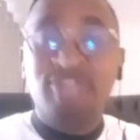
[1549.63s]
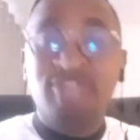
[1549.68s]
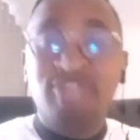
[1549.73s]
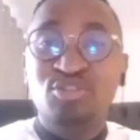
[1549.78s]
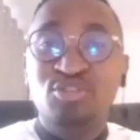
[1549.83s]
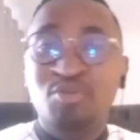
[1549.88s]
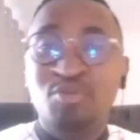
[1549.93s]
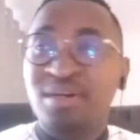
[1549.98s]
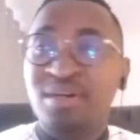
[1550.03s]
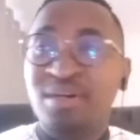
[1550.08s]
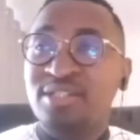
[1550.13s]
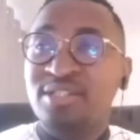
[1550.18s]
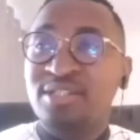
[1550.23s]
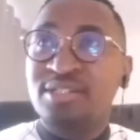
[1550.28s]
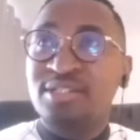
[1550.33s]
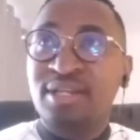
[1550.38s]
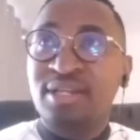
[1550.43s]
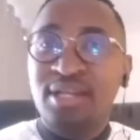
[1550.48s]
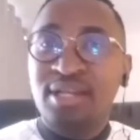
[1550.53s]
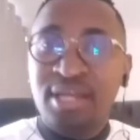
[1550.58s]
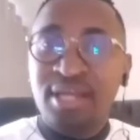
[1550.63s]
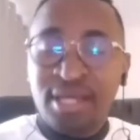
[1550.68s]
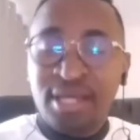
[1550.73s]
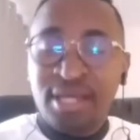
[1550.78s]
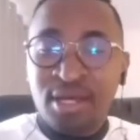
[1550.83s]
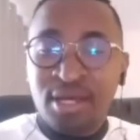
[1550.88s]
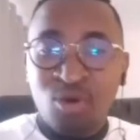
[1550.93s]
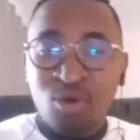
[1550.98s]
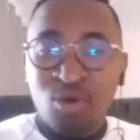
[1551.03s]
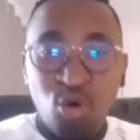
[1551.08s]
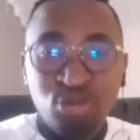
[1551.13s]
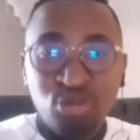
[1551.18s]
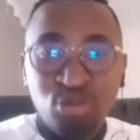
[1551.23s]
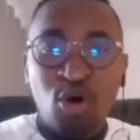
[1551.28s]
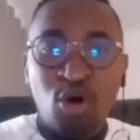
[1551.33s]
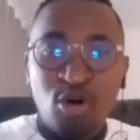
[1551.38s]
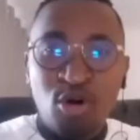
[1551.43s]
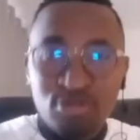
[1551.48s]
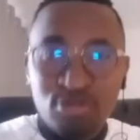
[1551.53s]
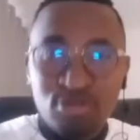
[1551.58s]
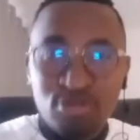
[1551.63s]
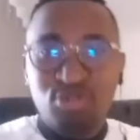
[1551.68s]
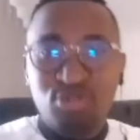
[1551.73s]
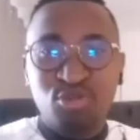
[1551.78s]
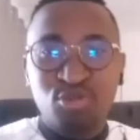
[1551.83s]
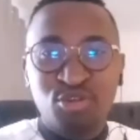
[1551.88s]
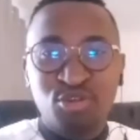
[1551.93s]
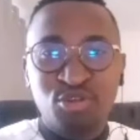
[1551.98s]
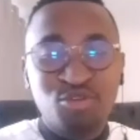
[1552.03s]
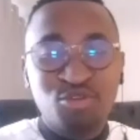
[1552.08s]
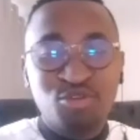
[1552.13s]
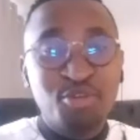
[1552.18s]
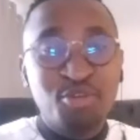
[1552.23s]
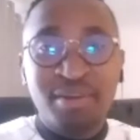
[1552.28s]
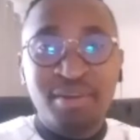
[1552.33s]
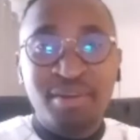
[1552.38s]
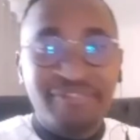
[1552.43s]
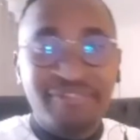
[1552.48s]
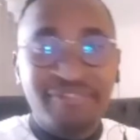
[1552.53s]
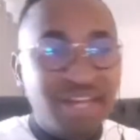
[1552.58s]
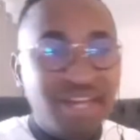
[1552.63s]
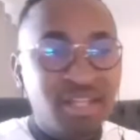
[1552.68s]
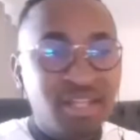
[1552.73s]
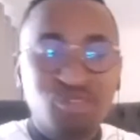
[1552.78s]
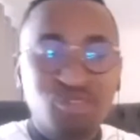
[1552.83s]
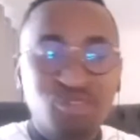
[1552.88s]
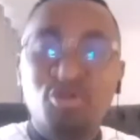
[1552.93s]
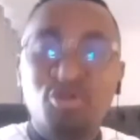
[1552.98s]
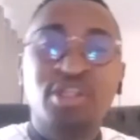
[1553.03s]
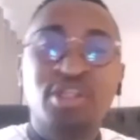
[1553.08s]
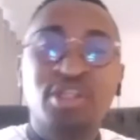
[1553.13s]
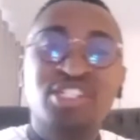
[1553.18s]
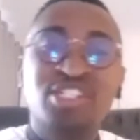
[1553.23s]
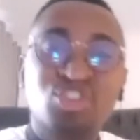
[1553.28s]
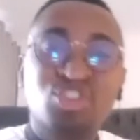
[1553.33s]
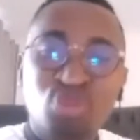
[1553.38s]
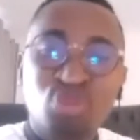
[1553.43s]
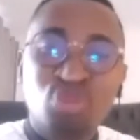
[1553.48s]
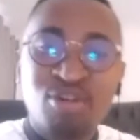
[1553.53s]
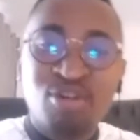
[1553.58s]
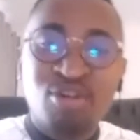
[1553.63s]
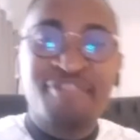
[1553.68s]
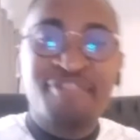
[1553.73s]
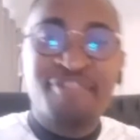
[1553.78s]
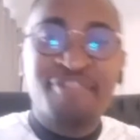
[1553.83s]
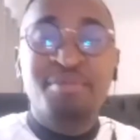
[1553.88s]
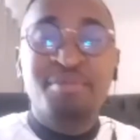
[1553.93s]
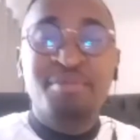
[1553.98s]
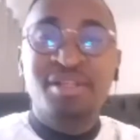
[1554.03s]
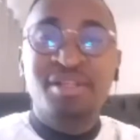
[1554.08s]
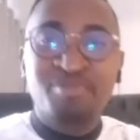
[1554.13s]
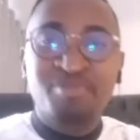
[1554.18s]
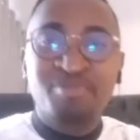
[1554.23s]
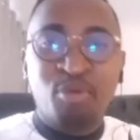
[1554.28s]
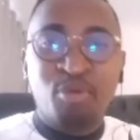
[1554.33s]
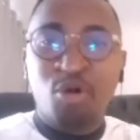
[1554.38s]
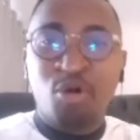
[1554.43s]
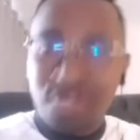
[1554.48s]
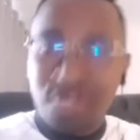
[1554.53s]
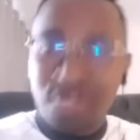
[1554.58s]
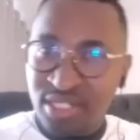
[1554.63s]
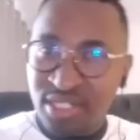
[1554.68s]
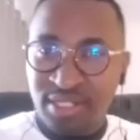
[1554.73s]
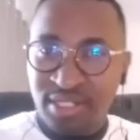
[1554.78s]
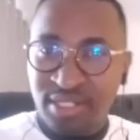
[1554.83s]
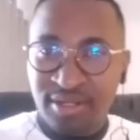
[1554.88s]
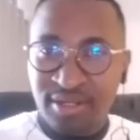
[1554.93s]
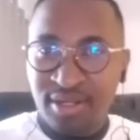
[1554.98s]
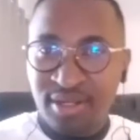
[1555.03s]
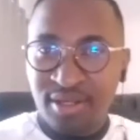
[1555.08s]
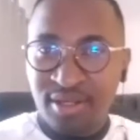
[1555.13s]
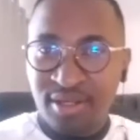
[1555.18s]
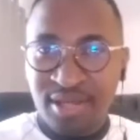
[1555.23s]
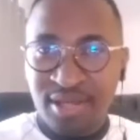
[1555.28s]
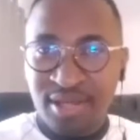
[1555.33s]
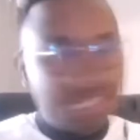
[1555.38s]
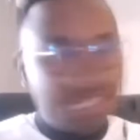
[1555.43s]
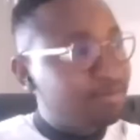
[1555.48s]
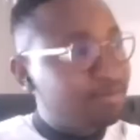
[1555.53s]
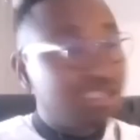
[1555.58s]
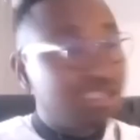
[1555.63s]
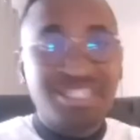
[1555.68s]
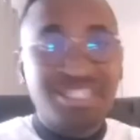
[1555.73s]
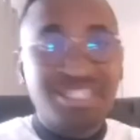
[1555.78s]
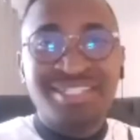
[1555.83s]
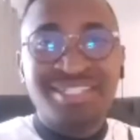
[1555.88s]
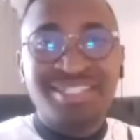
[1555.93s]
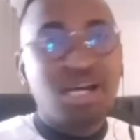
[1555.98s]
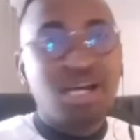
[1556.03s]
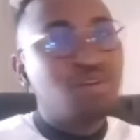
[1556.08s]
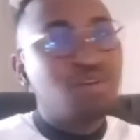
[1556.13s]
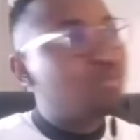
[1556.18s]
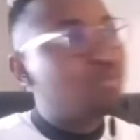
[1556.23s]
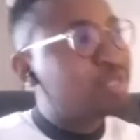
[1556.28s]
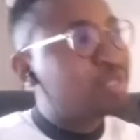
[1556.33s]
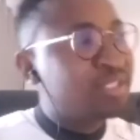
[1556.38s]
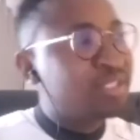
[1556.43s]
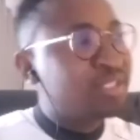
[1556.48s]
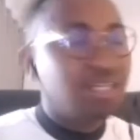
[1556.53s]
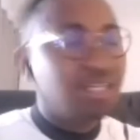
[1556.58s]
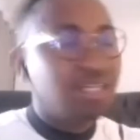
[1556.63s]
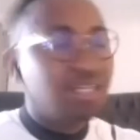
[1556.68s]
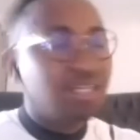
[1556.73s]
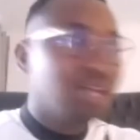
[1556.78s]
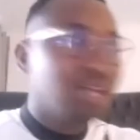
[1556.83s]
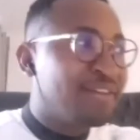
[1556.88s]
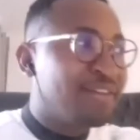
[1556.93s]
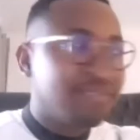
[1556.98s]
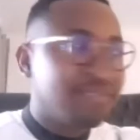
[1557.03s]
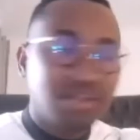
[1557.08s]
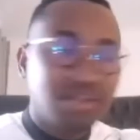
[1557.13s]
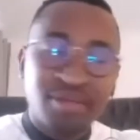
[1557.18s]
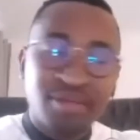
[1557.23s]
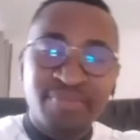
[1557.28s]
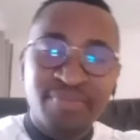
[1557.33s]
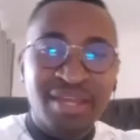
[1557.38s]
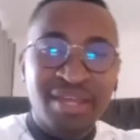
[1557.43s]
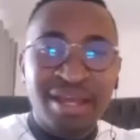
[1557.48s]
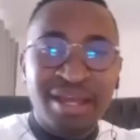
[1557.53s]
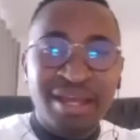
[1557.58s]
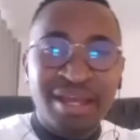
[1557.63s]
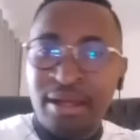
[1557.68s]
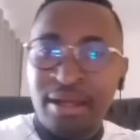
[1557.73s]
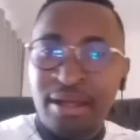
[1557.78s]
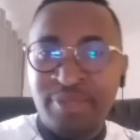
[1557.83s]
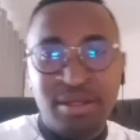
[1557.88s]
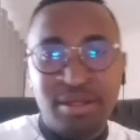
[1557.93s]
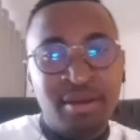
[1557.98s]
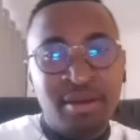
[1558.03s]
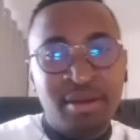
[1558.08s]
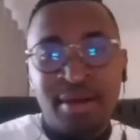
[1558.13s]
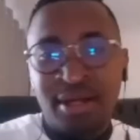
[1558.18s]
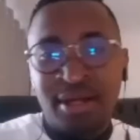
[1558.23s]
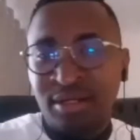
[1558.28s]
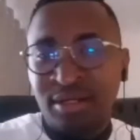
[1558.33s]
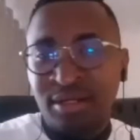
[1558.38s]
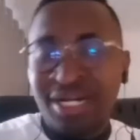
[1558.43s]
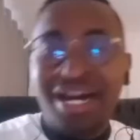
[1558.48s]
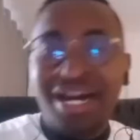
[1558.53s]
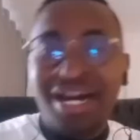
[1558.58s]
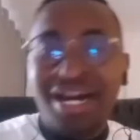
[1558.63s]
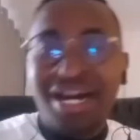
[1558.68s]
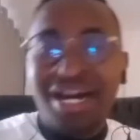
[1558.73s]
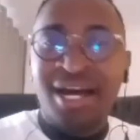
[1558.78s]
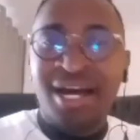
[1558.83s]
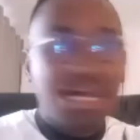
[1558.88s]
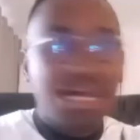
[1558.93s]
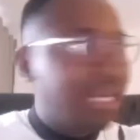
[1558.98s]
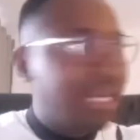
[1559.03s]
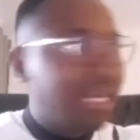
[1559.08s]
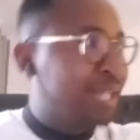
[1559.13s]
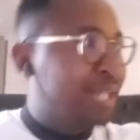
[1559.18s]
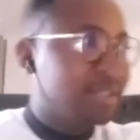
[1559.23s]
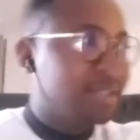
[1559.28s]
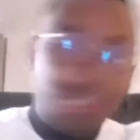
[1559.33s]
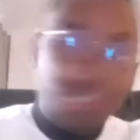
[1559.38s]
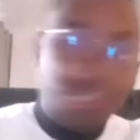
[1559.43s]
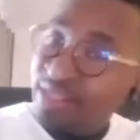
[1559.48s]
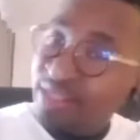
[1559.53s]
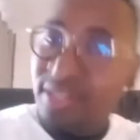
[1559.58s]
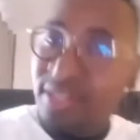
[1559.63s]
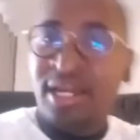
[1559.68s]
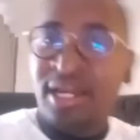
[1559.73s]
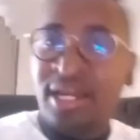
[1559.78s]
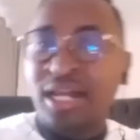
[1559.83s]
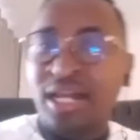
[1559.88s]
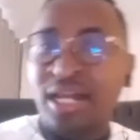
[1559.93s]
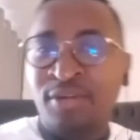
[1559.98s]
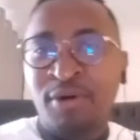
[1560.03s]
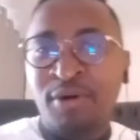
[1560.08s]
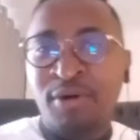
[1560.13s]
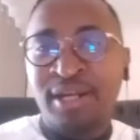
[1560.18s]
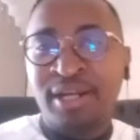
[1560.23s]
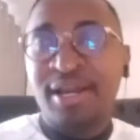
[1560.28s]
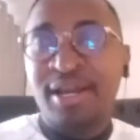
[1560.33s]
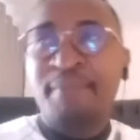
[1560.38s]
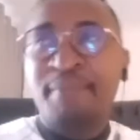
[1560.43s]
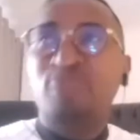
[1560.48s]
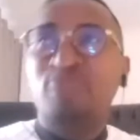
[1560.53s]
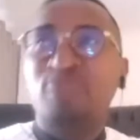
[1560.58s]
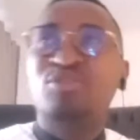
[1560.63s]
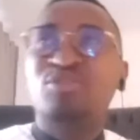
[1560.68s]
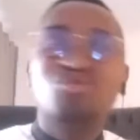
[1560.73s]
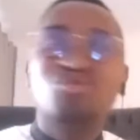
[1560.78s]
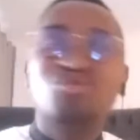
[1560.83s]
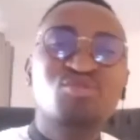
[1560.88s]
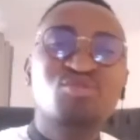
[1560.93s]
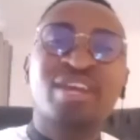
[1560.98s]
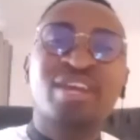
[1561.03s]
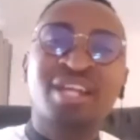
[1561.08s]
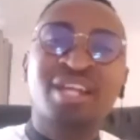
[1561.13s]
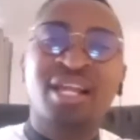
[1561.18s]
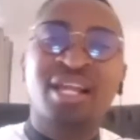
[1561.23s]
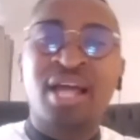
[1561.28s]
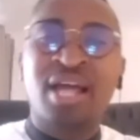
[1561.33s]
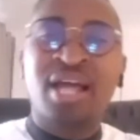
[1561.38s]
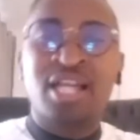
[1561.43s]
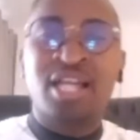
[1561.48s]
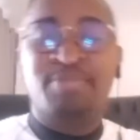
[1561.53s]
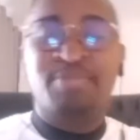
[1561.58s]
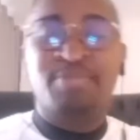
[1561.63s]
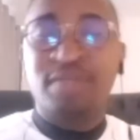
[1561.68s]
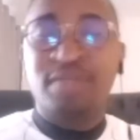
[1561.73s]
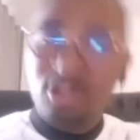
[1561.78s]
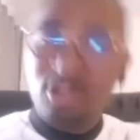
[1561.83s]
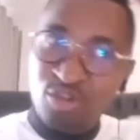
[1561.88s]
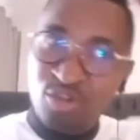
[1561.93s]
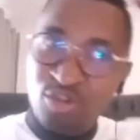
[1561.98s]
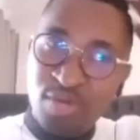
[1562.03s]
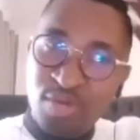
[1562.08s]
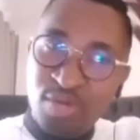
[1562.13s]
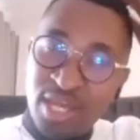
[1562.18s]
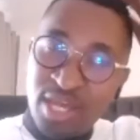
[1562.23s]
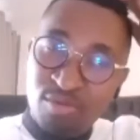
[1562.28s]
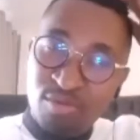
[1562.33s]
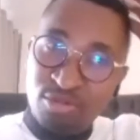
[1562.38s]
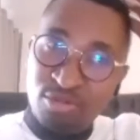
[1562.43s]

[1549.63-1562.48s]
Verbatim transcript: that mm. you must uh, uh, hold on to. You know, you might find that you've got a strong family bond. As much mm. as now you want to say you don't have a, a, car like that, that other one. But when you look at other mm. aspects, but we're